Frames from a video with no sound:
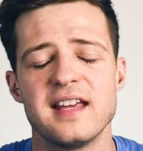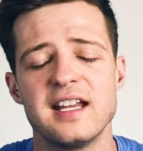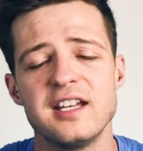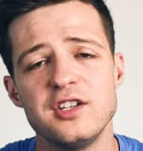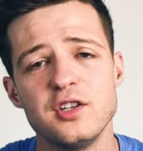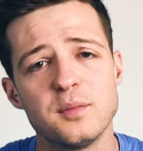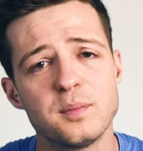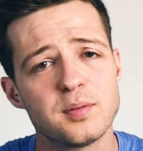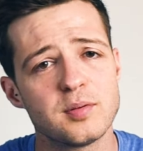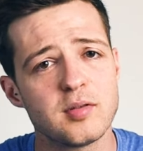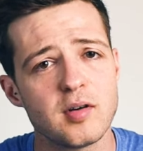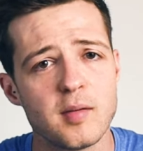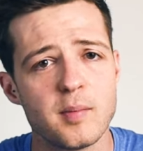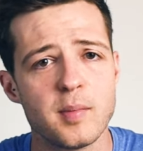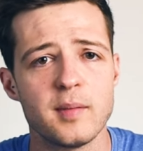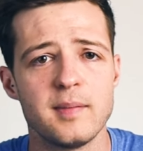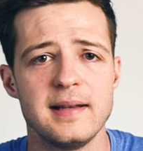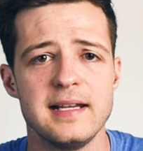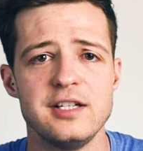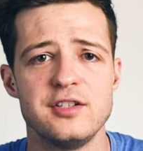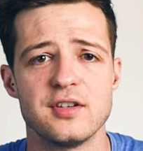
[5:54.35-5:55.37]
then you'll
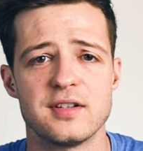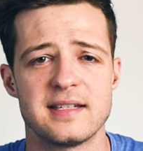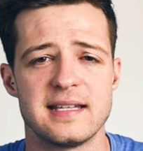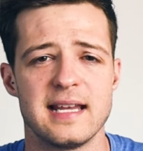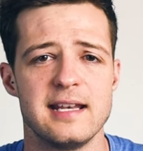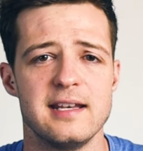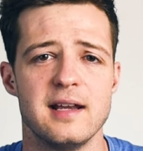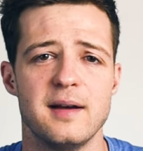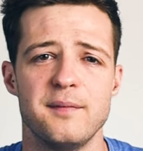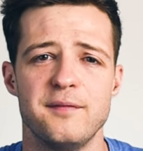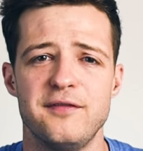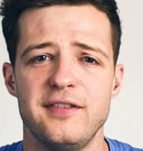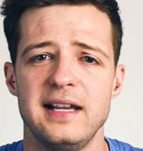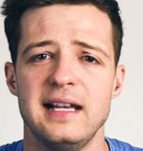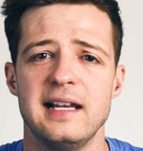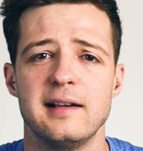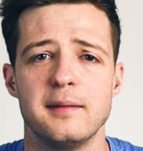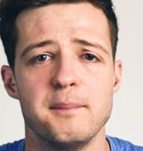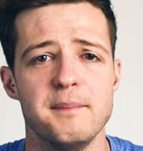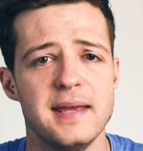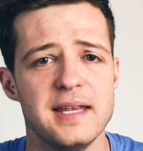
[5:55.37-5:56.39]
probably just end up
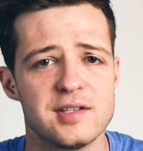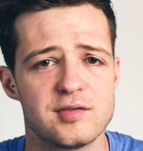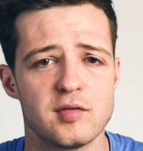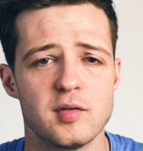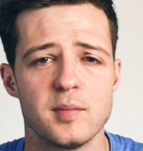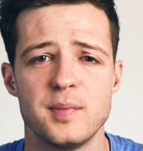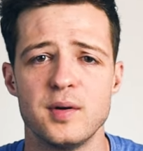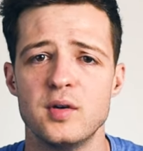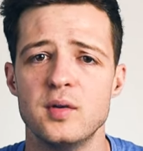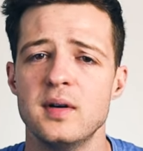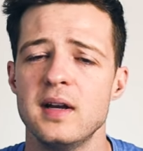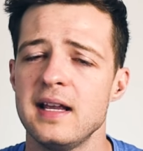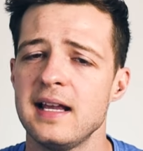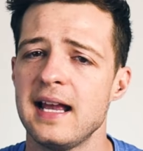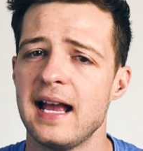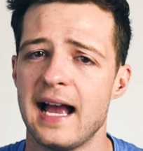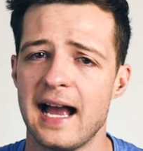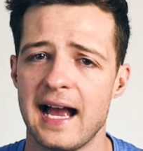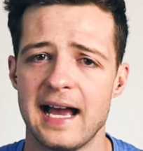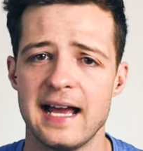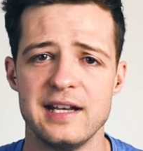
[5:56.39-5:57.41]
feeling miserable
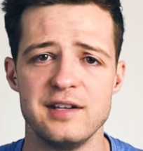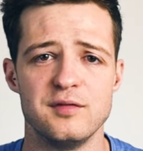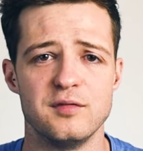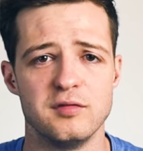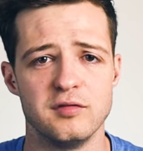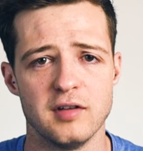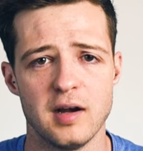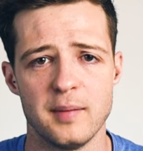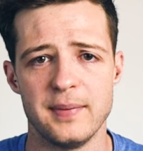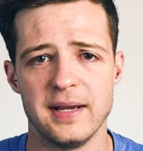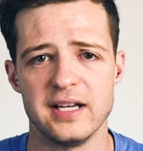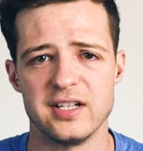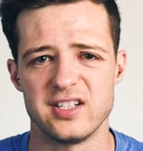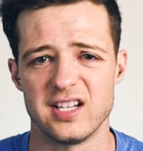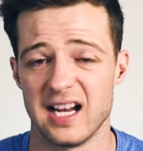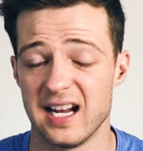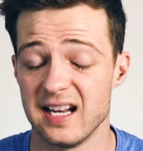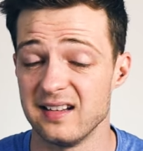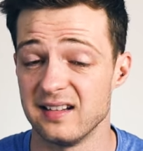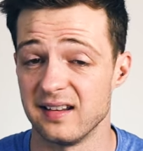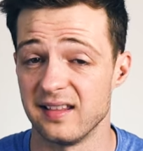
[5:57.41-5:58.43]
and
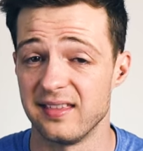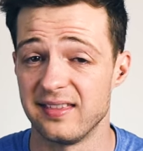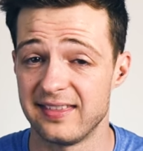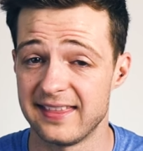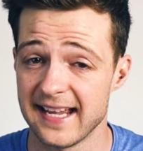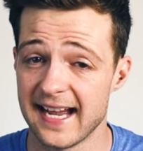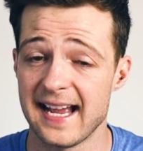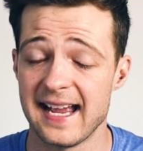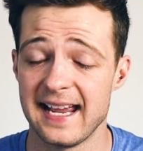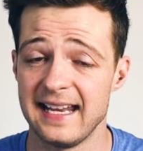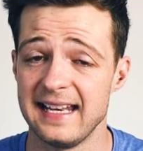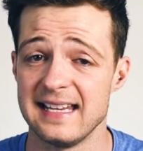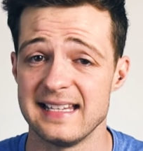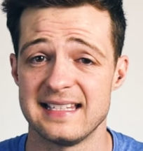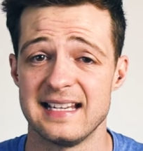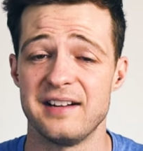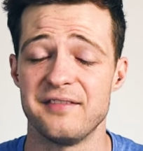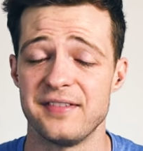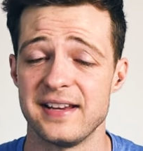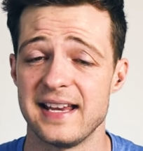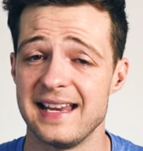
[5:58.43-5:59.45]
rubbish. And that in
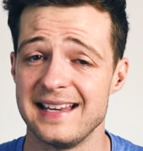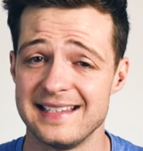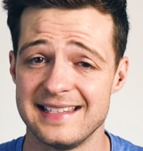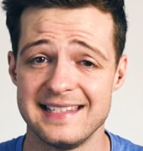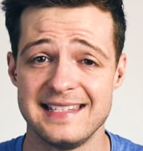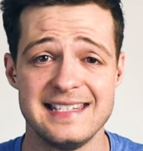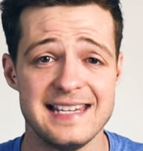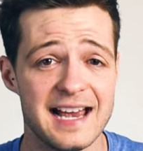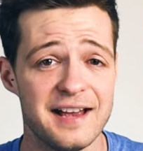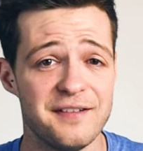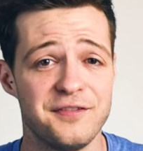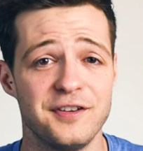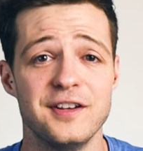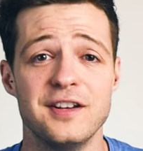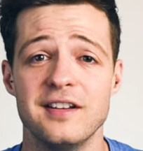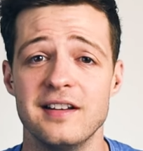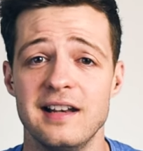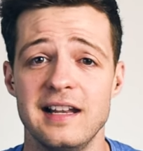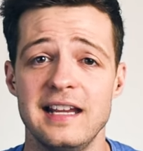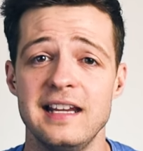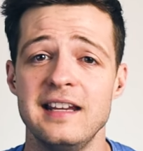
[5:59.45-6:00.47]
itself is
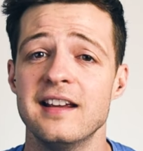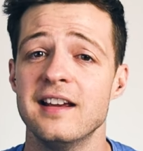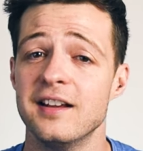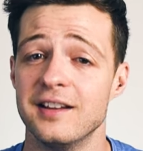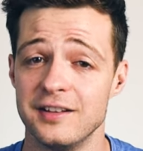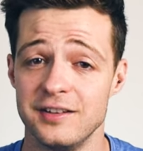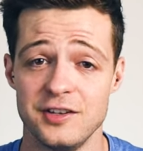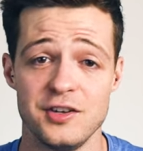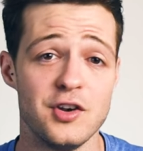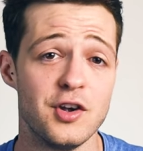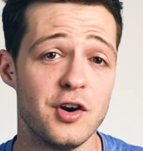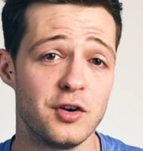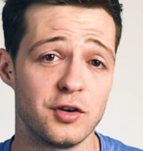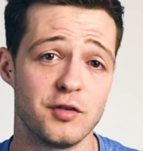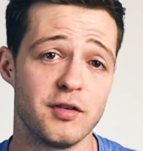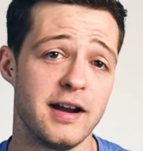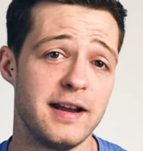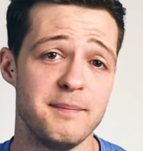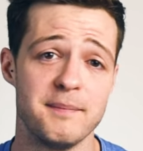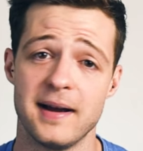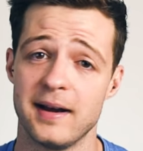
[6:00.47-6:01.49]
definitely not
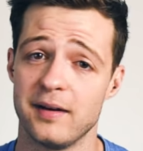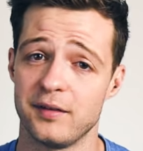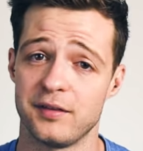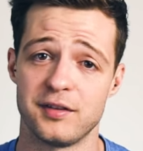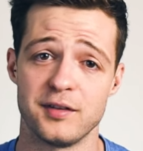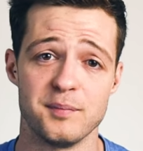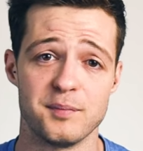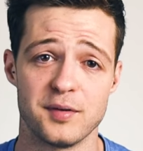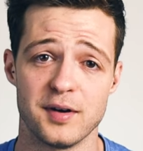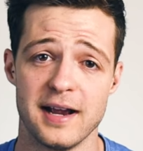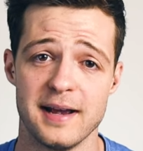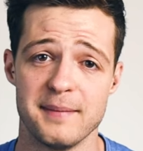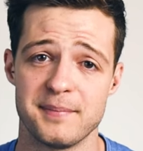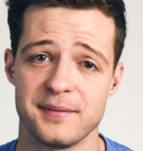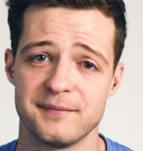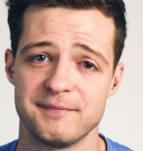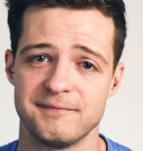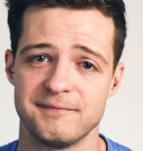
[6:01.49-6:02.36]
great marathon prep.